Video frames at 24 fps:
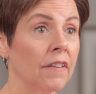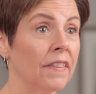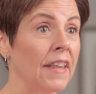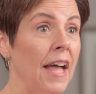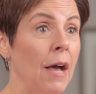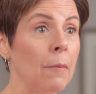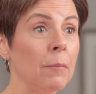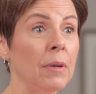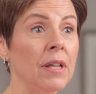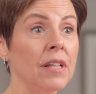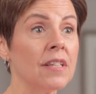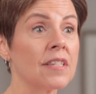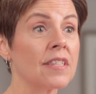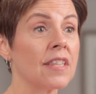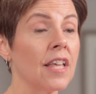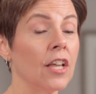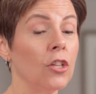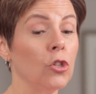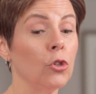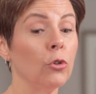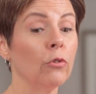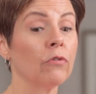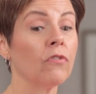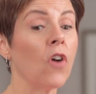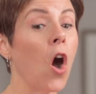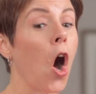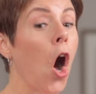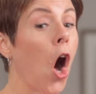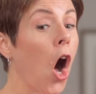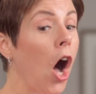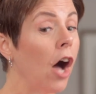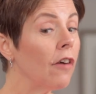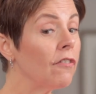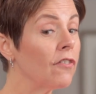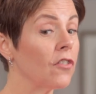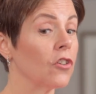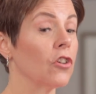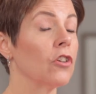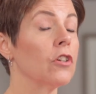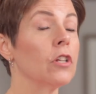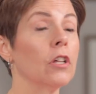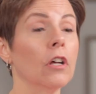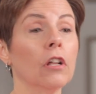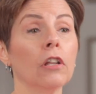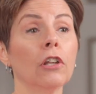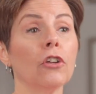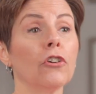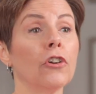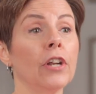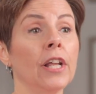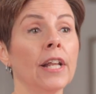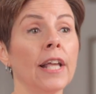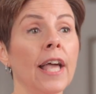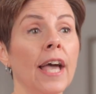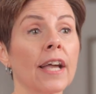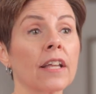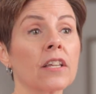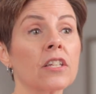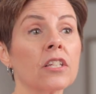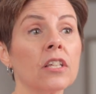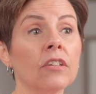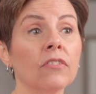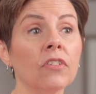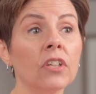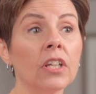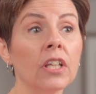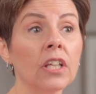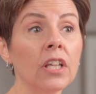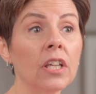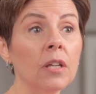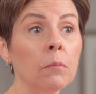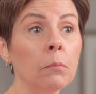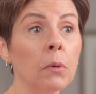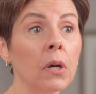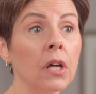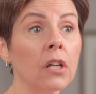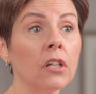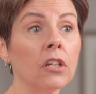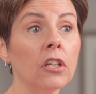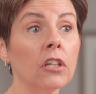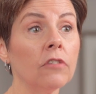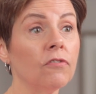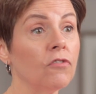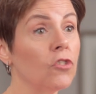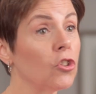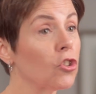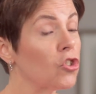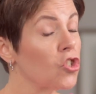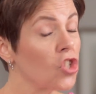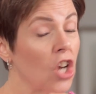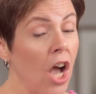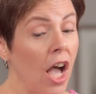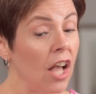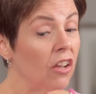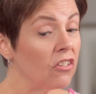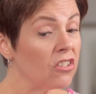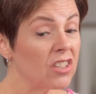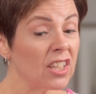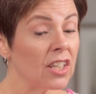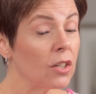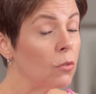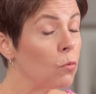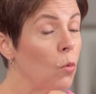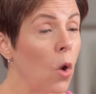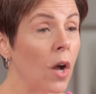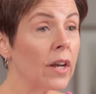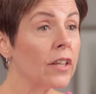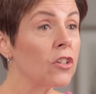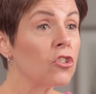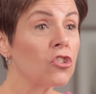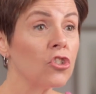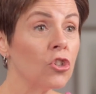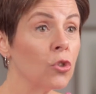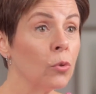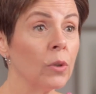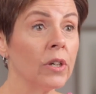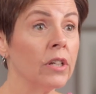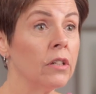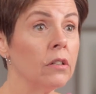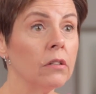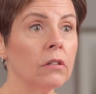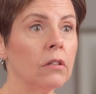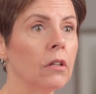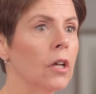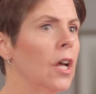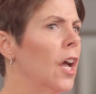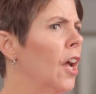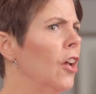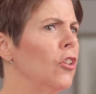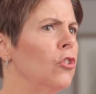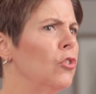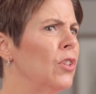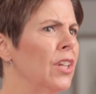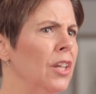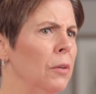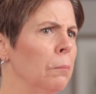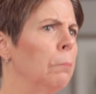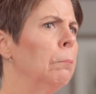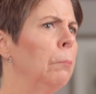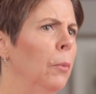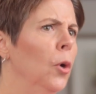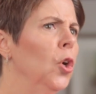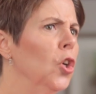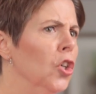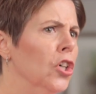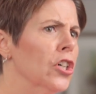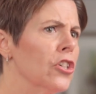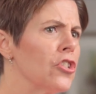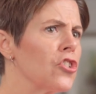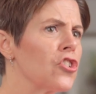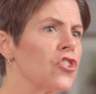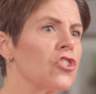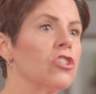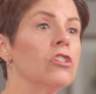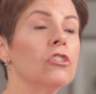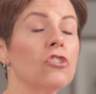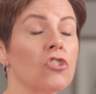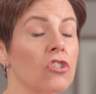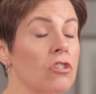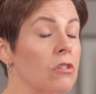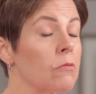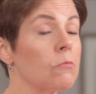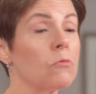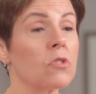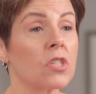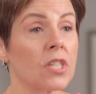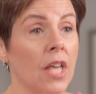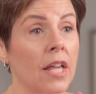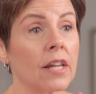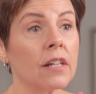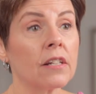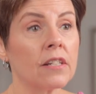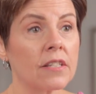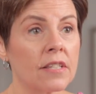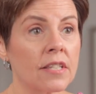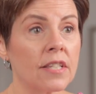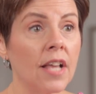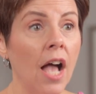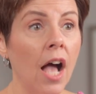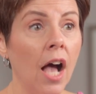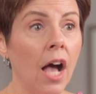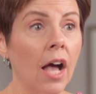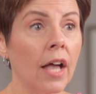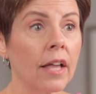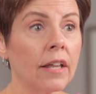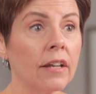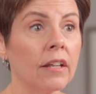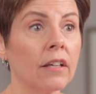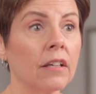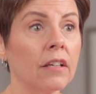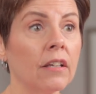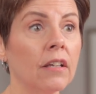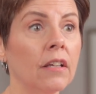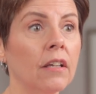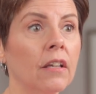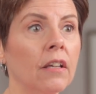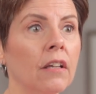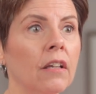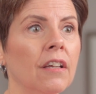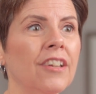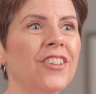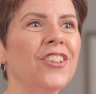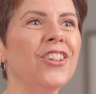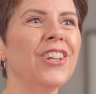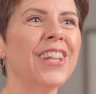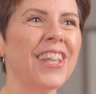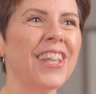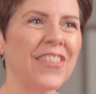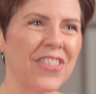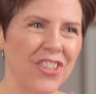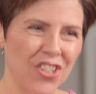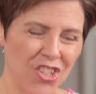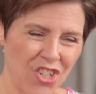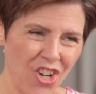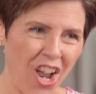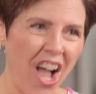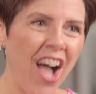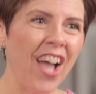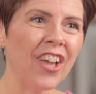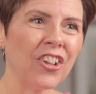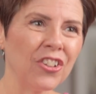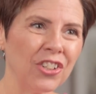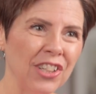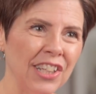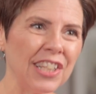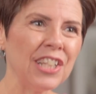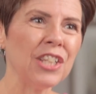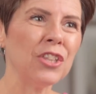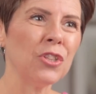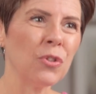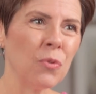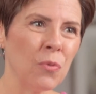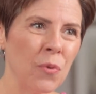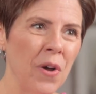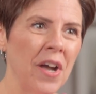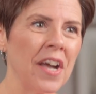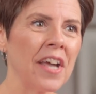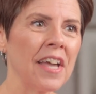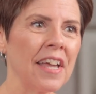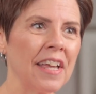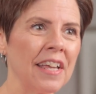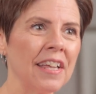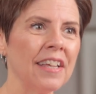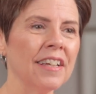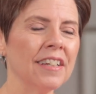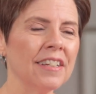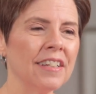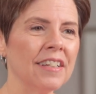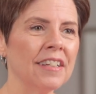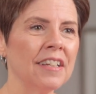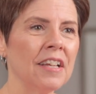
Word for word: That means that you've offered a learning activity, but if your child didn't want to do it, you didn't push, you just set it aside. You let the child lead the way.